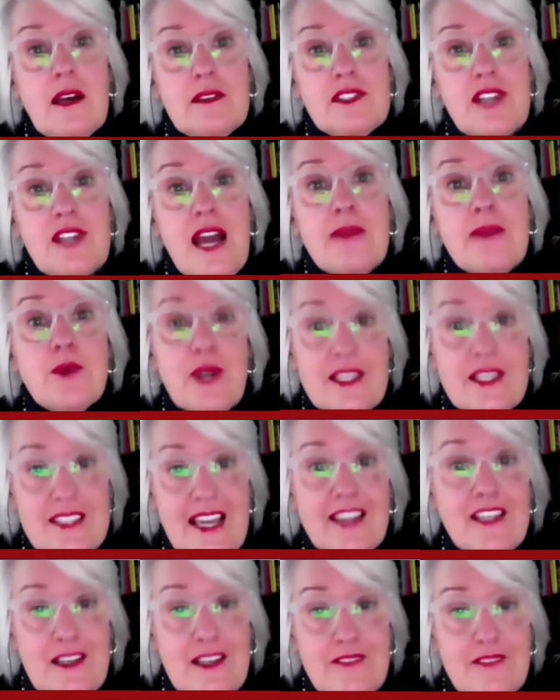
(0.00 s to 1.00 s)
cyber
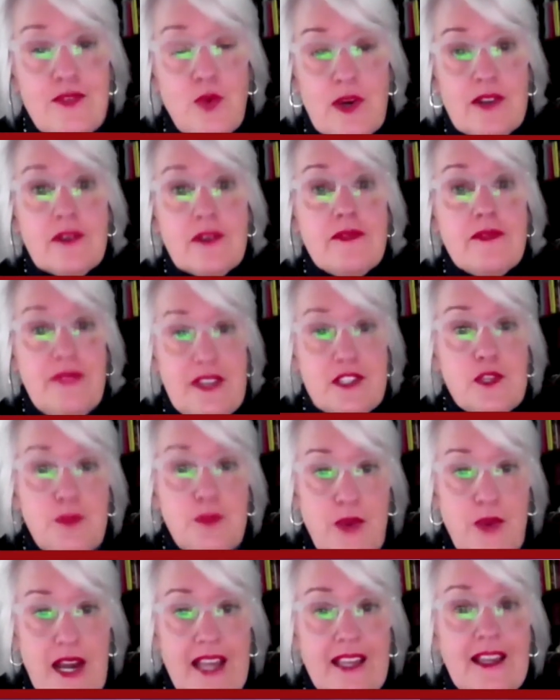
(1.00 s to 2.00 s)
executive order this
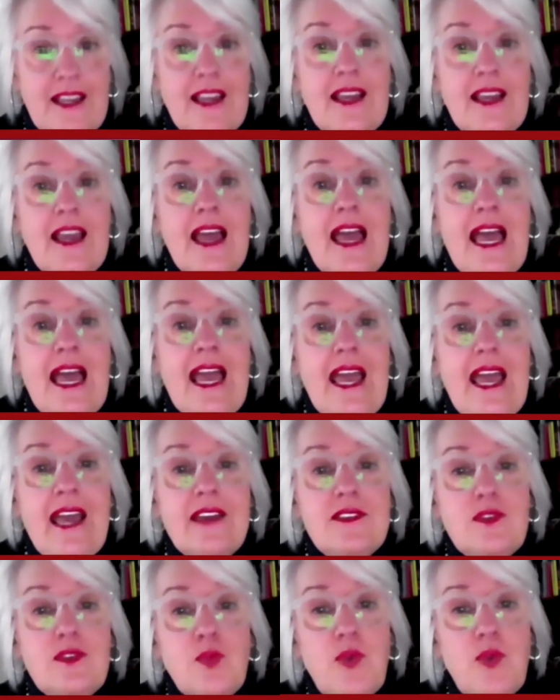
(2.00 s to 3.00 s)
spring,
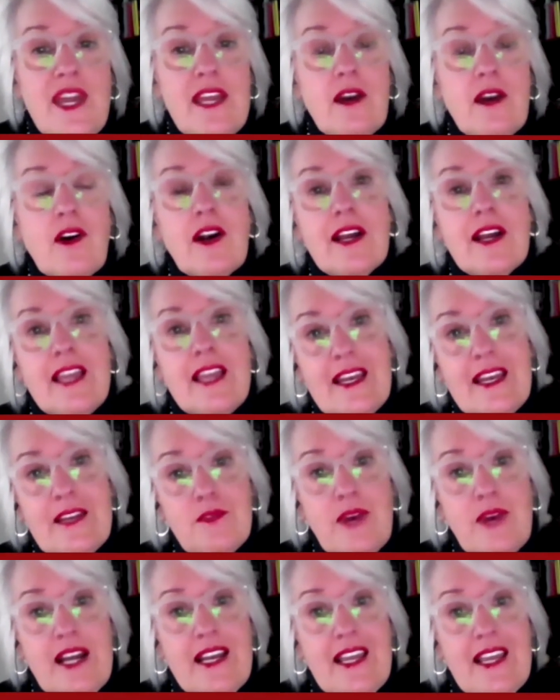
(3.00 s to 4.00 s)
and we are getting
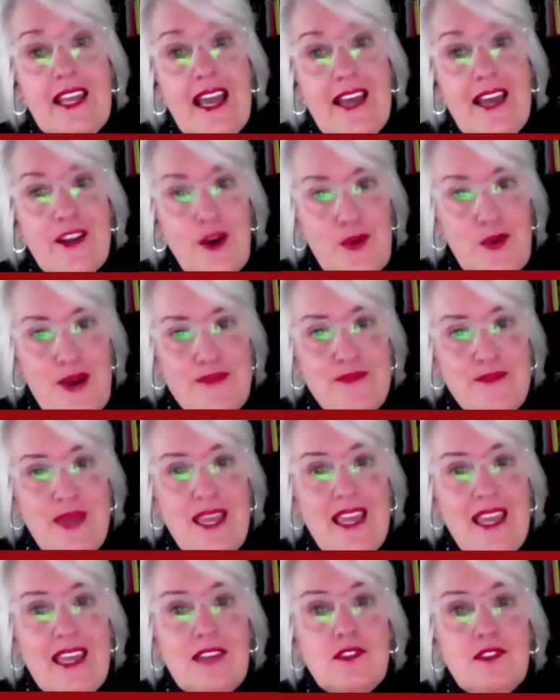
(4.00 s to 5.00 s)
ready at
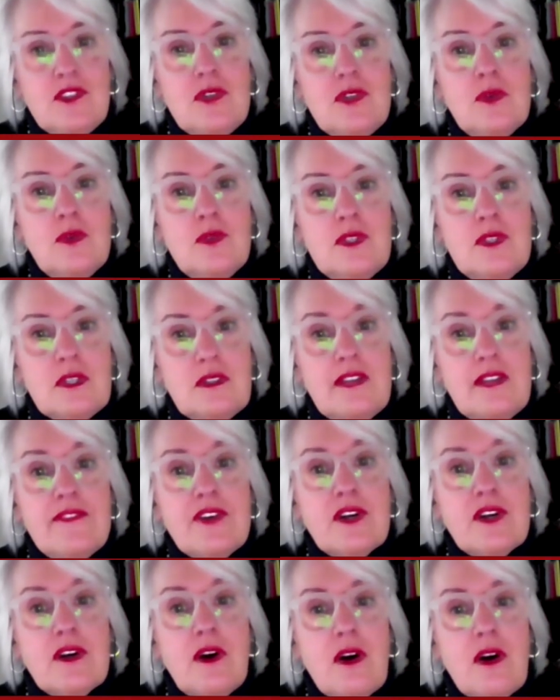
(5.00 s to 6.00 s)
OMB to
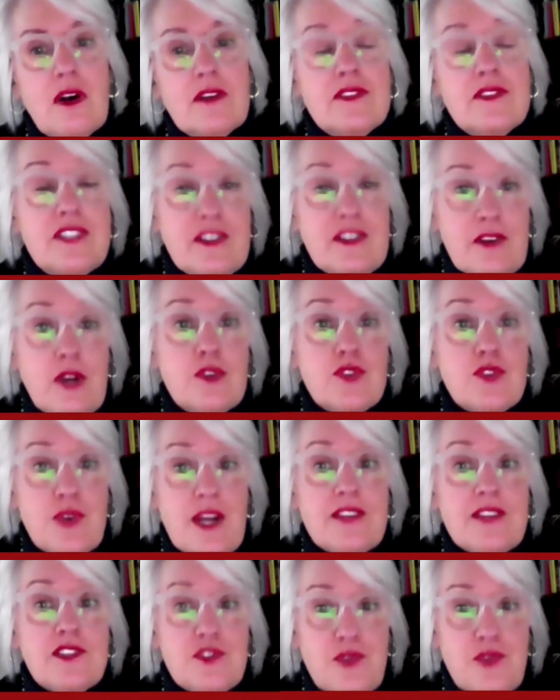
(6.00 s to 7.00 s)
deliver our zero
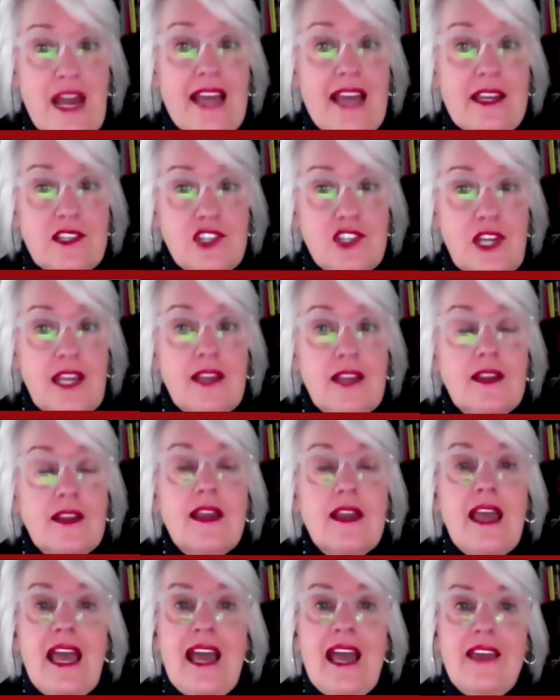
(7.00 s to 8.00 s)
trust strategy.
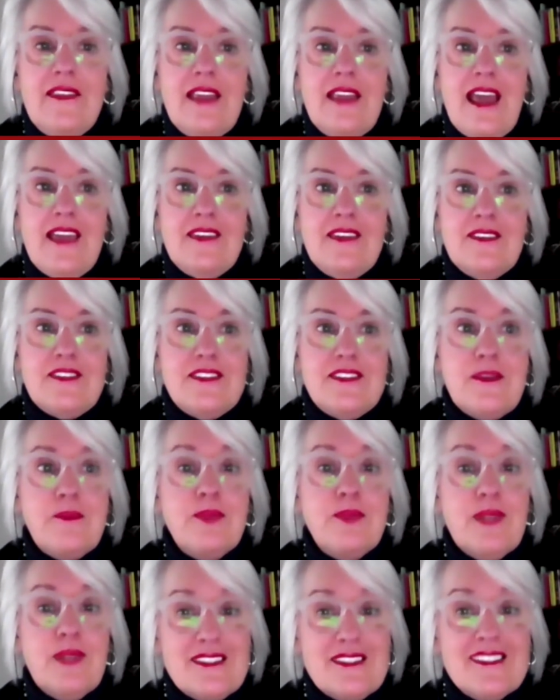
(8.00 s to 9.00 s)
And
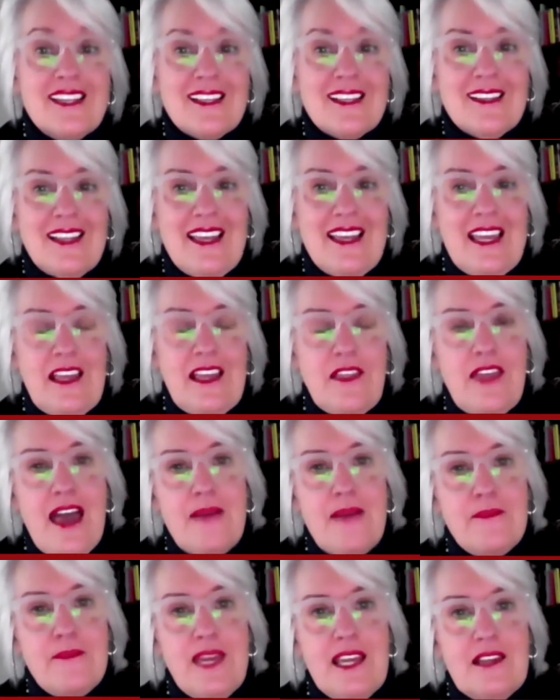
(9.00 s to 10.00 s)
simplistically,
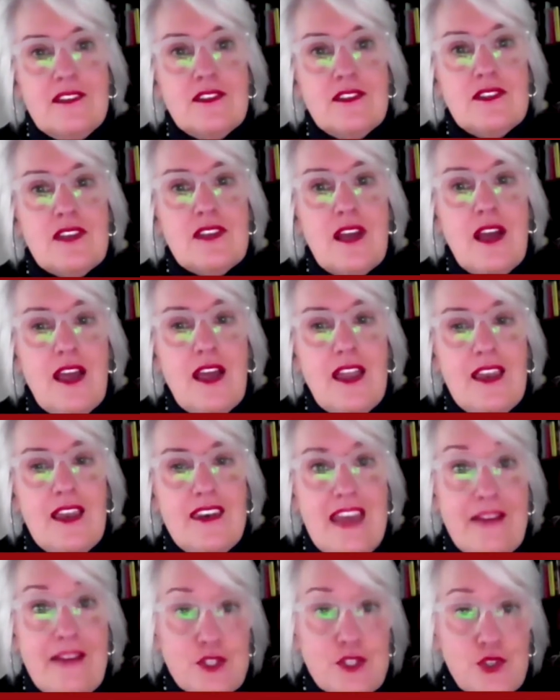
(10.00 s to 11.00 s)
that means
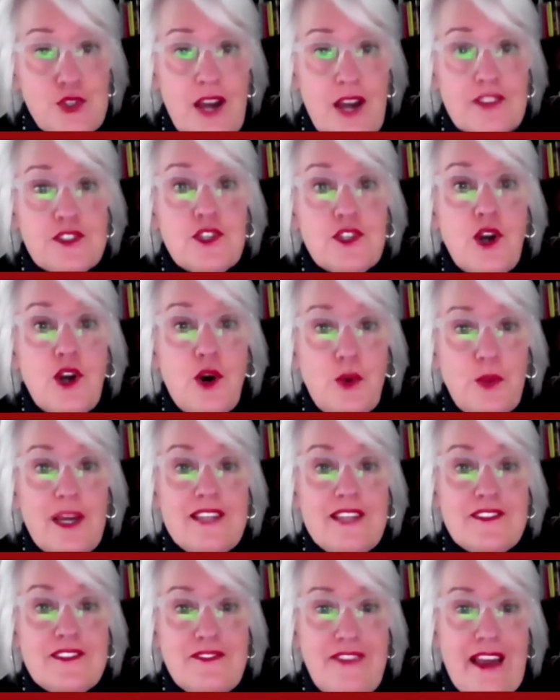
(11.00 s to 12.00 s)
never trust,
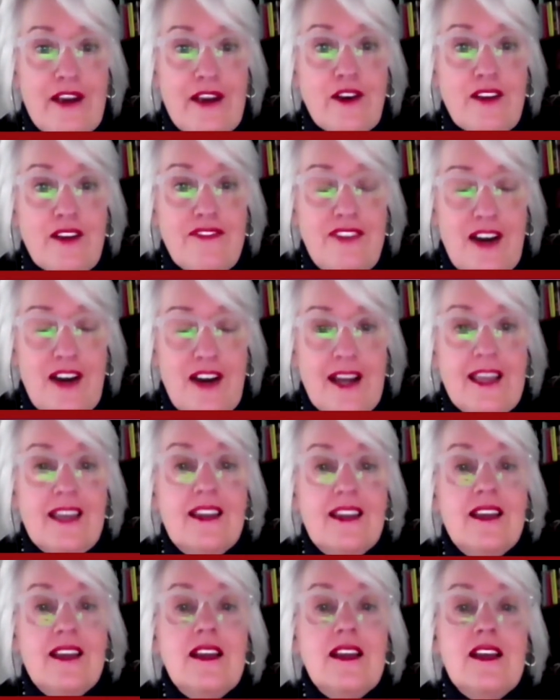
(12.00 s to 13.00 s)
always verify.
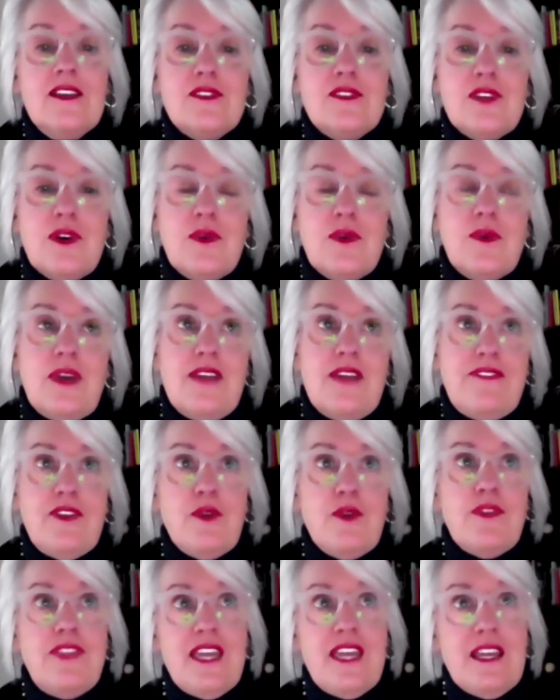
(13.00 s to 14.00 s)
So if
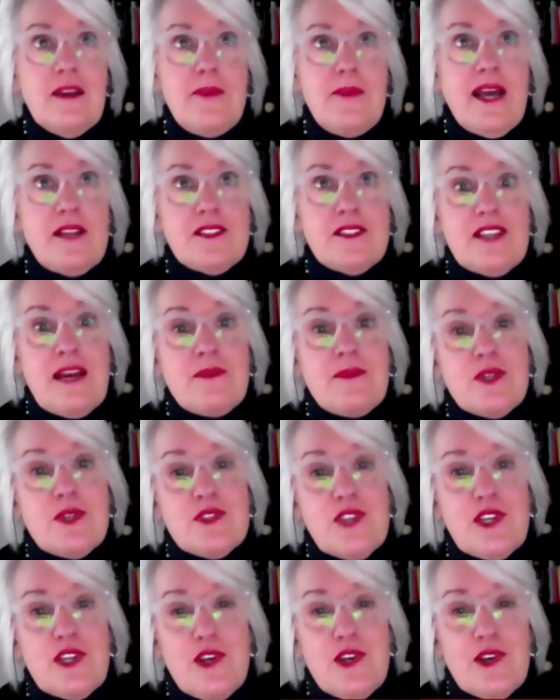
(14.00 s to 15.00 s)
you think about
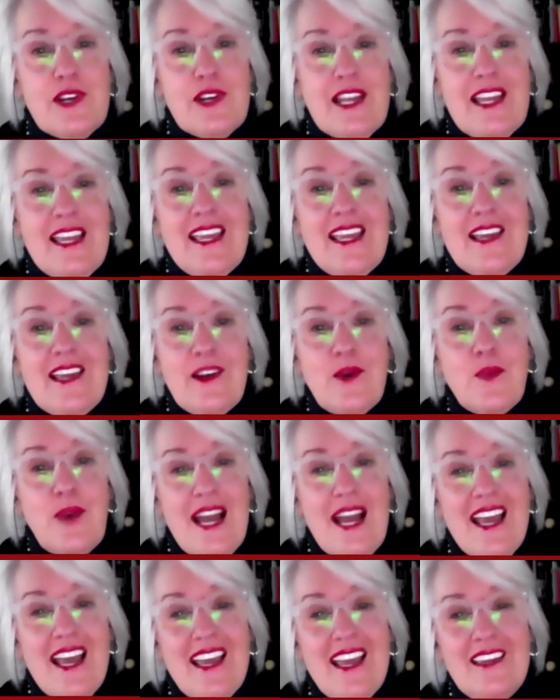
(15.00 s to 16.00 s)
cybersecurity in a
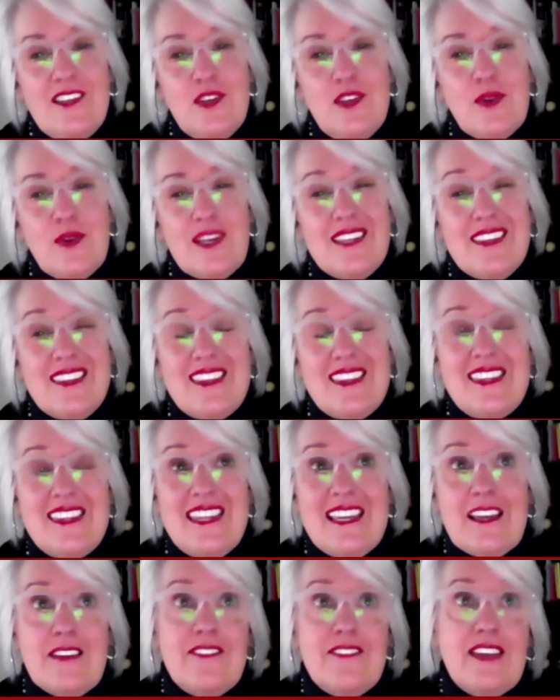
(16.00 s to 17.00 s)
way, you can
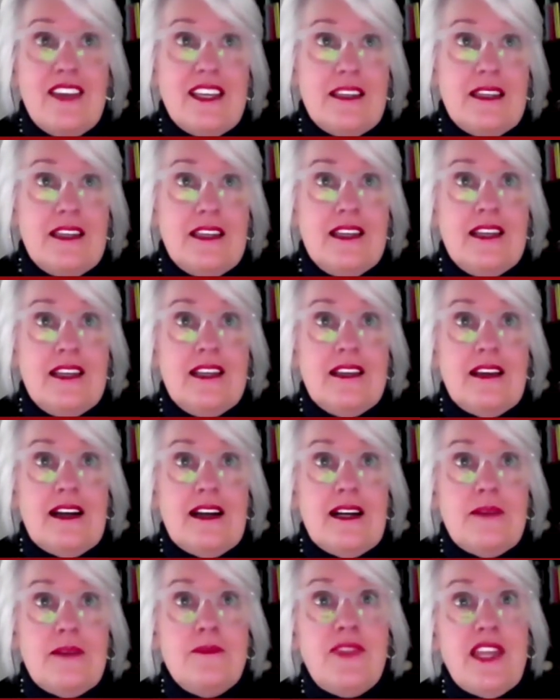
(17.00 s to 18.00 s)
think of it,
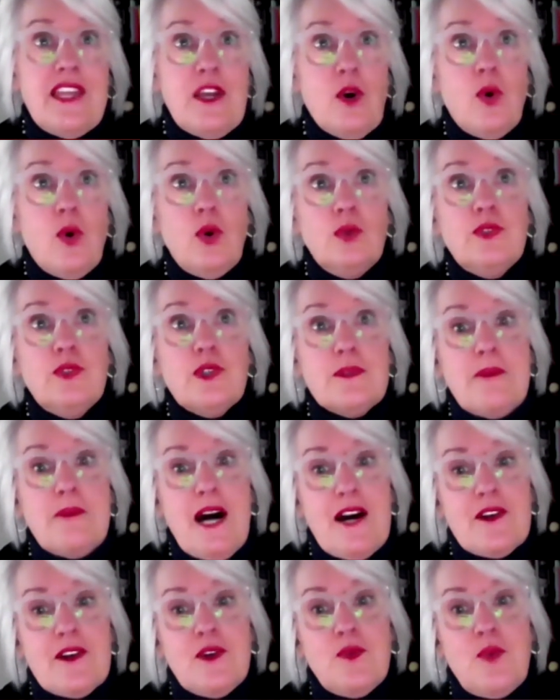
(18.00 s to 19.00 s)
the older
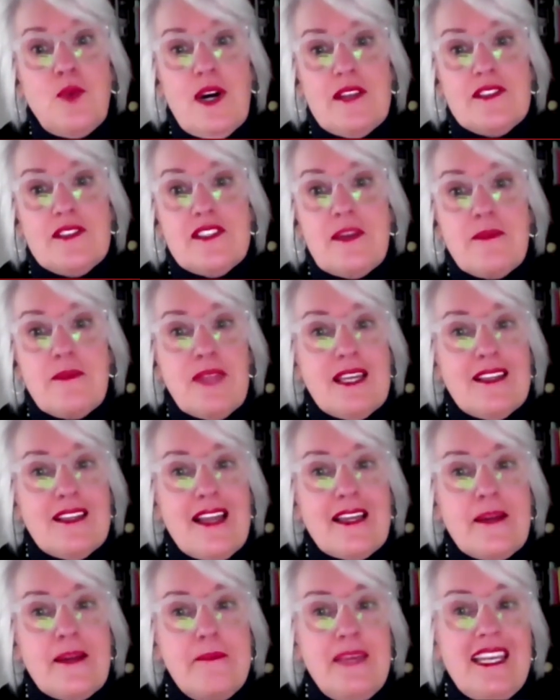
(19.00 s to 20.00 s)
model was something
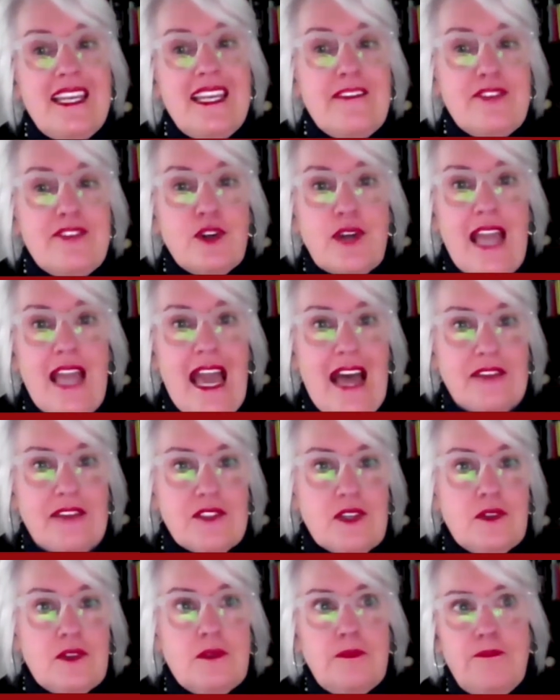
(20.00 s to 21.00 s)
like a medieval
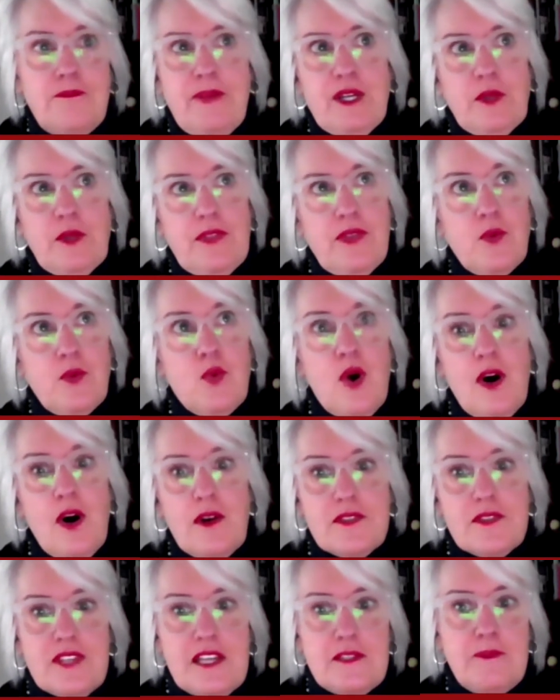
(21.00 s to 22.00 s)
castle, build the
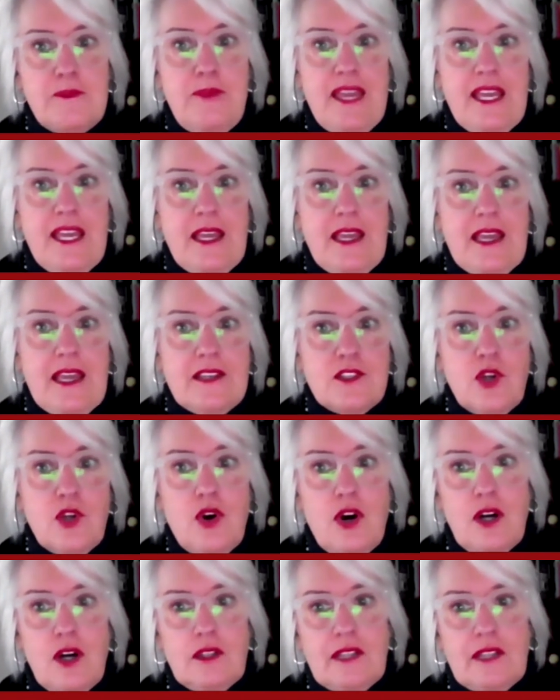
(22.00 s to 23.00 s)
walls as big and
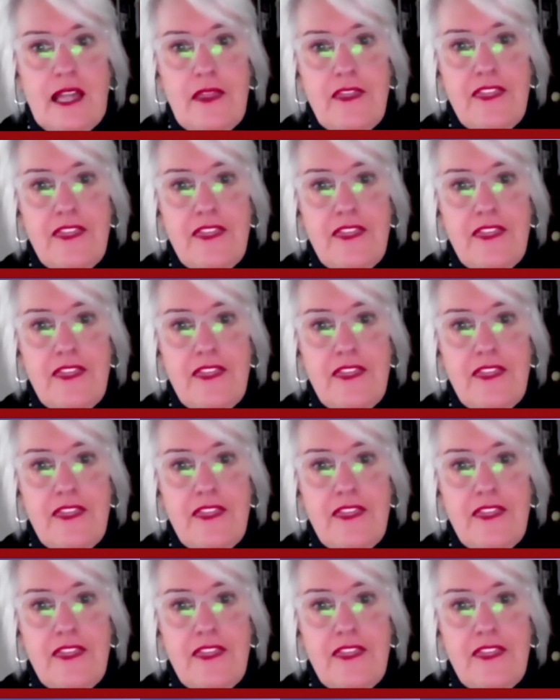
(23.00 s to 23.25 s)
tall and